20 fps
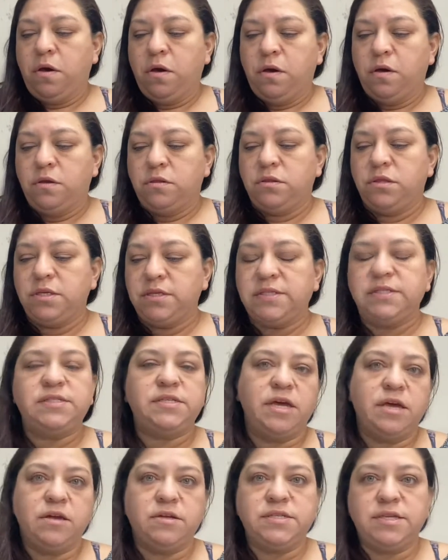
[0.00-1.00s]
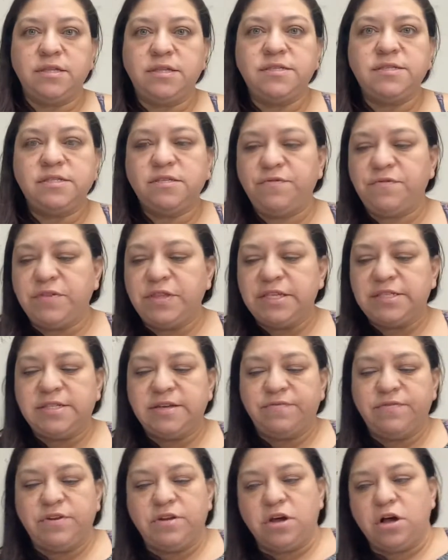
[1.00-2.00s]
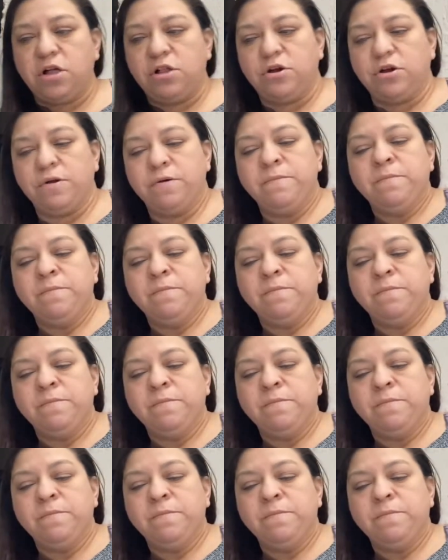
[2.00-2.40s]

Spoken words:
this sales, like this is a $57,